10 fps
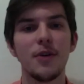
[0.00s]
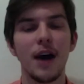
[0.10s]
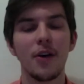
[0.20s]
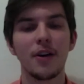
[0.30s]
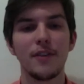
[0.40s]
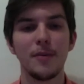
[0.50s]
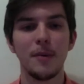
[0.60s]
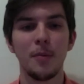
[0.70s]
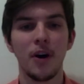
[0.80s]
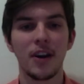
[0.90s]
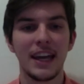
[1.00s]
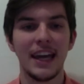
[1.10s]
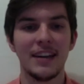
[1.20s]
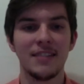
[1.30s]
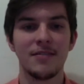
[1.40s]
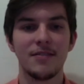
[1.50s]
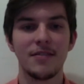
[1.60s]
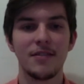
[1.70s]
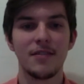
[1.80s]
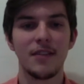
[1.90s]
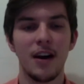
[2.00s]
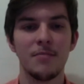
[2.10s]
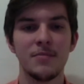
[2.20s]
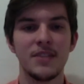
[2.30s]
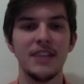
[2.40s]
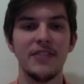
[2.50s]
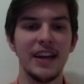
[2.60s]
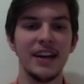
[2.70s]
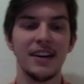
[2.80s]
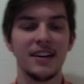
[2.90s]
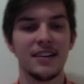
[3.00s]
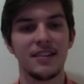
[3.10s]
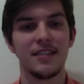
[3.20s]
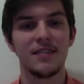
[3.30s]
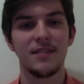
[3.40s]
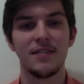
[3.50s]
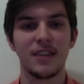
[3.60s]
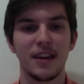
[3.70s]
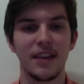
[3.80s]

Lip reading: how long have you been working in TV, in the kind of